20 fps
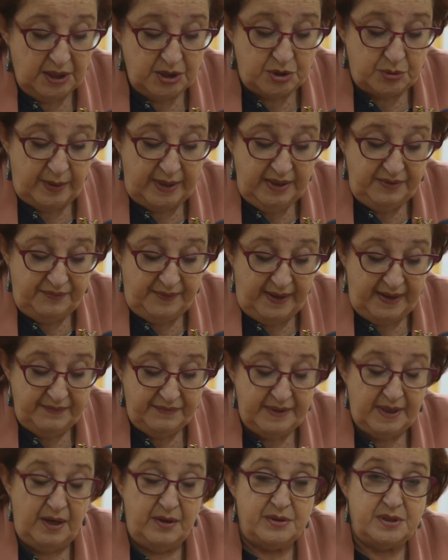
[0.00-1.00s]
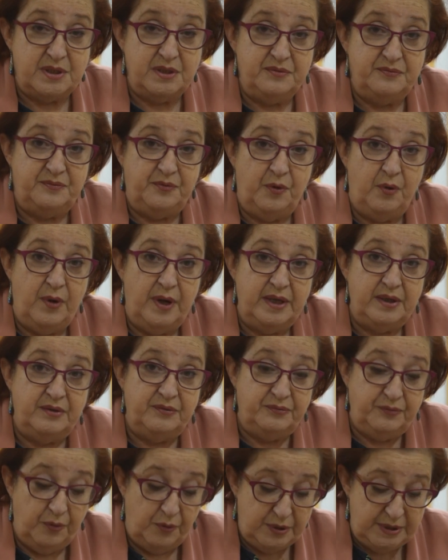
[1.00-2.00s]

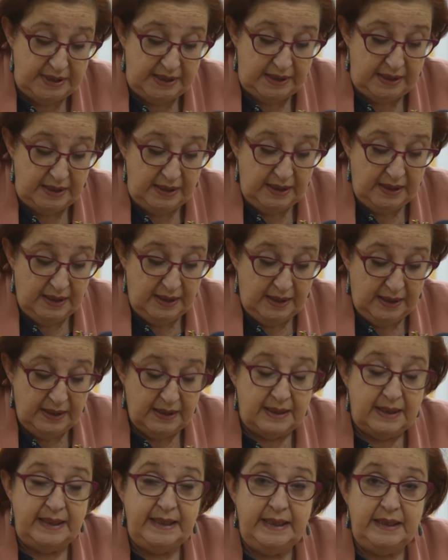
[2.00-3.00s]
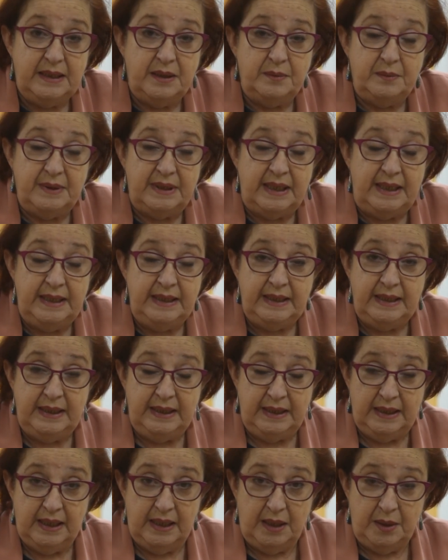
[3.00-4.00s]
25,440
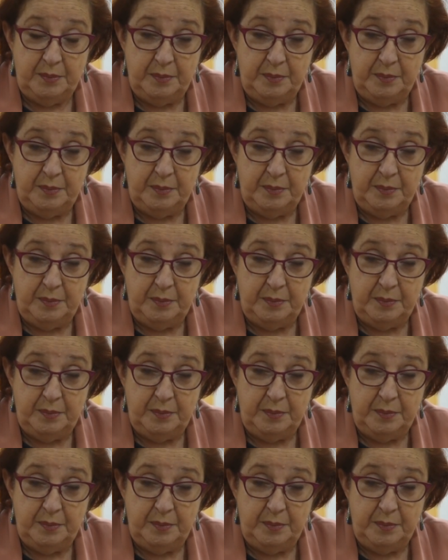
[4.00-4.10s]
cleaning